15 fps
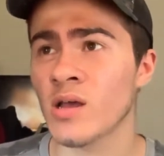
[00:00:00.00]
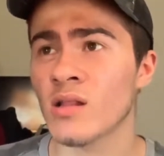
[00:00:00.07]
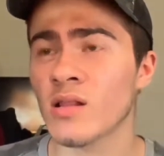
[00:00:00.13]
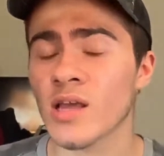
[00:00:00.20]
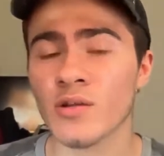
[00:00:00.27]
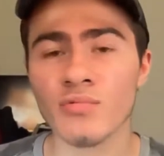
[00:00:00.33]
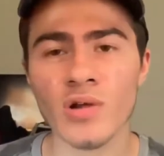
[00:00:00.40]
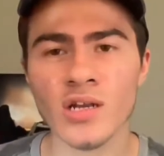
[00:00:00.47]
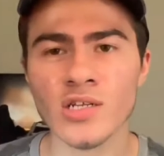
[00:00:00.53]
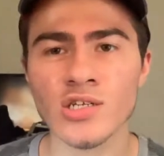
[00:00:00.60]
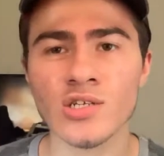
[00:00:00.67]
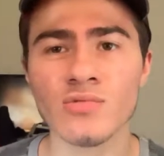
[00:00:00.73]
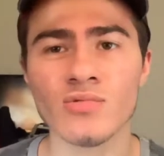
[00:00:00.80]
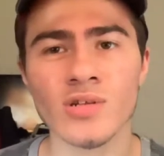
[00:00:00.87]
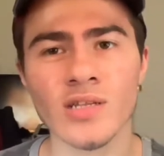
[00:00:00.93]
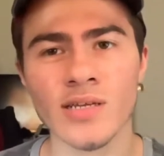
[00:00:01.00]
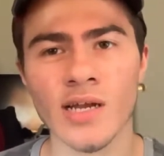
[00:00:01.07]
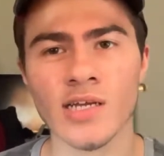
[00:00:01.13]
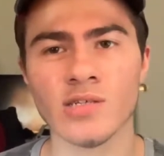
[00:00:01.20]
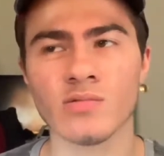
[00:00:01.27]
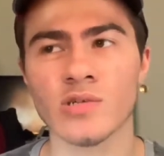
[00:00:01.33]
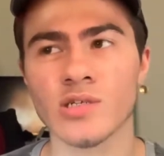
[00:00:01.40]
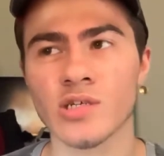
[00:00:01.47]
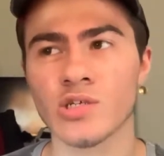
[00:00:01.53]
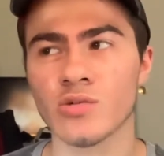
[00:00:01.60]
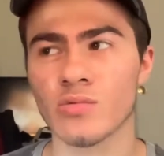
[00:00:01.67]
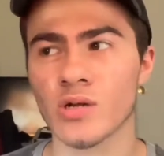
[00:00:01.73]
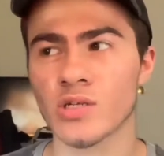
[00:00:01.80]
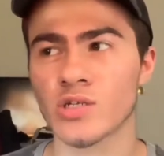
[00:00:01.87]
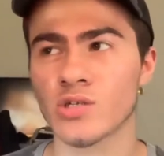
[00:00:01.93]
like, run into really nice ones and you
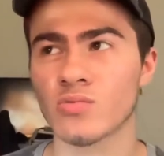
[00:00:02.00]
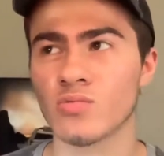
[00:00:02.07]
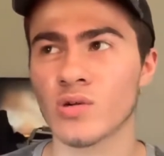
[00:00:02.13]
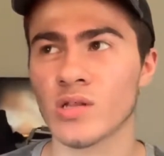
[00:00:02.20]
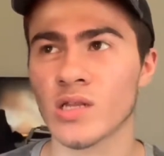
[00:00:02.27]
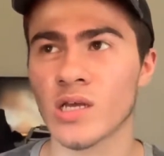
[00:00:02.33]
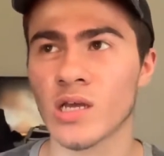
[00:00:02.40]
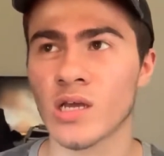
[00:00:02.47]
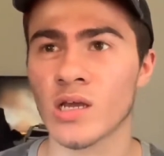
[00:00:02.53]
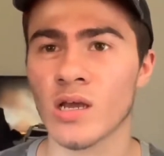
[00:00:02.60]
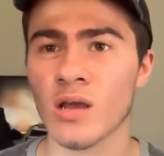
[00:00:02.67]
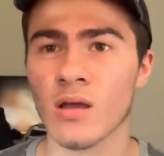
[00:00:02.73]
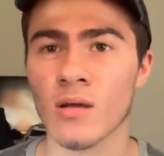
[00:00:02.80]
run into really